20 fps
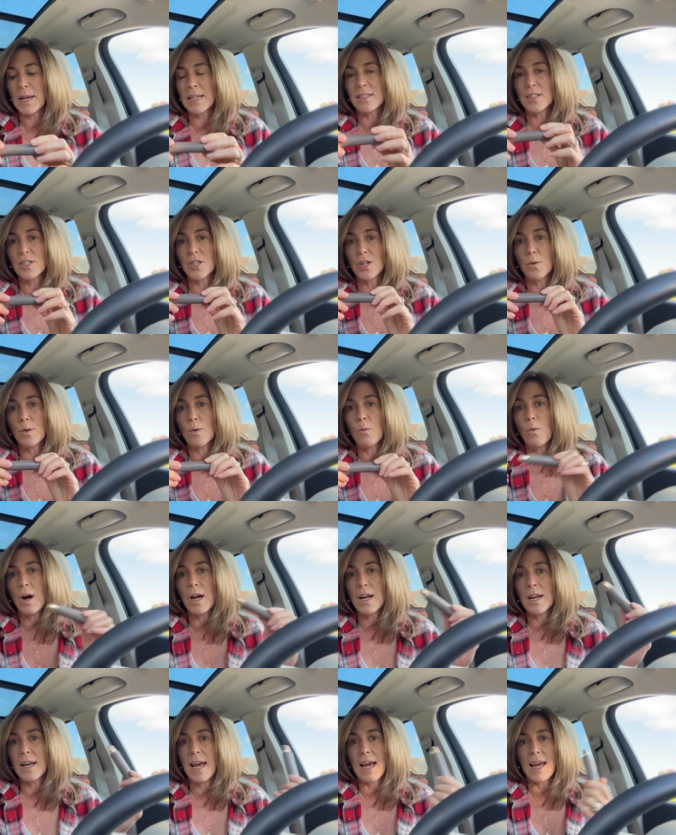It's a two in
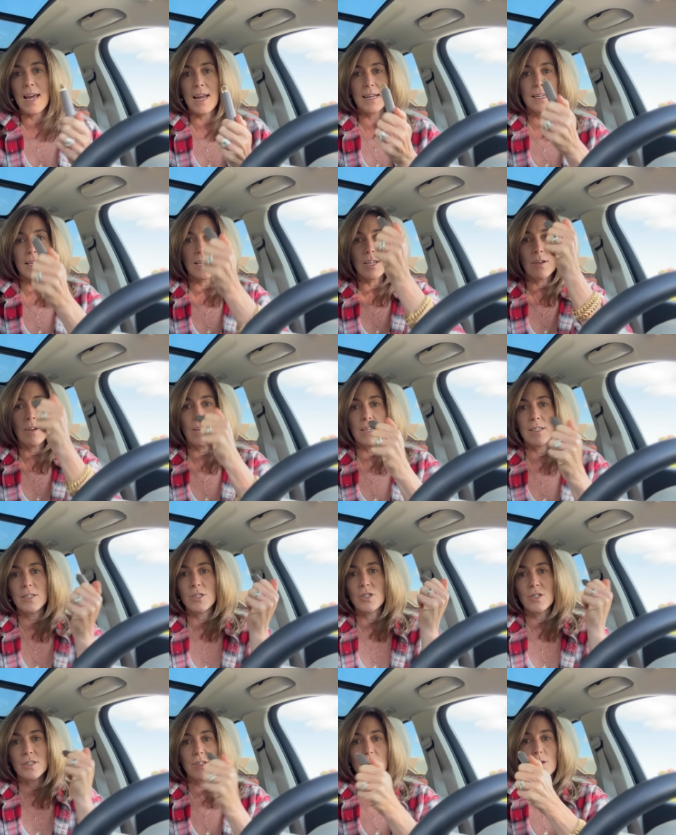one and you get to
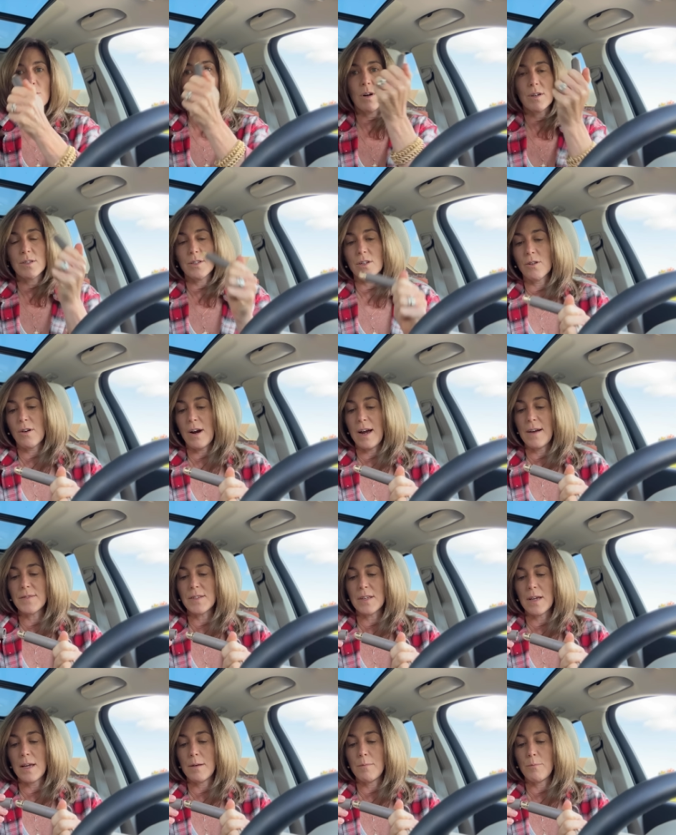just do arts and
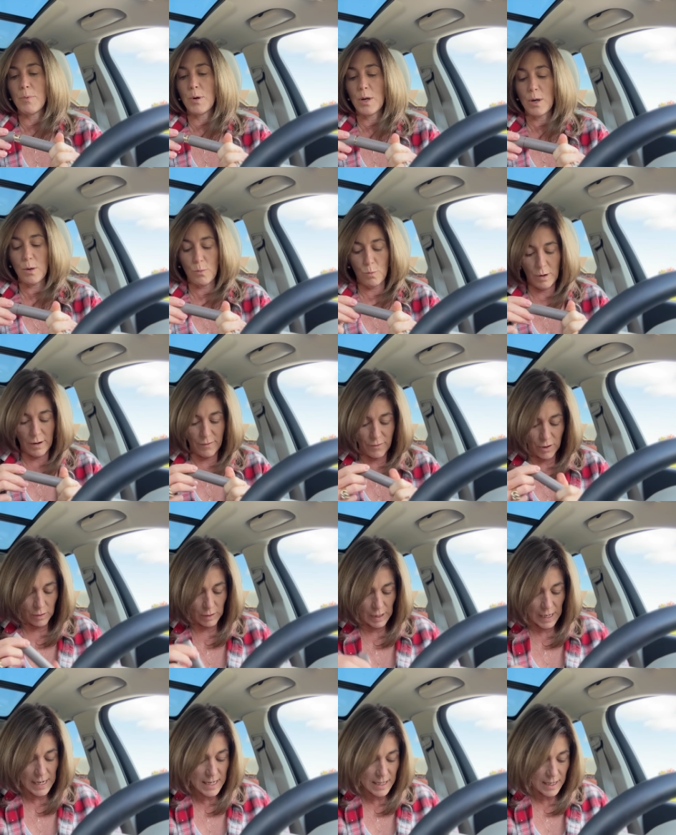crafts and put it wherever you
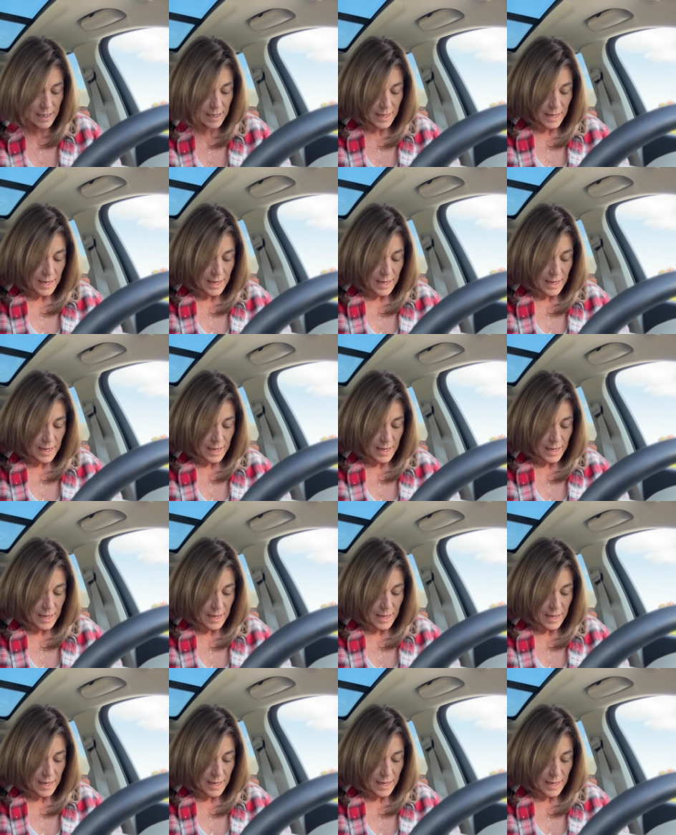like.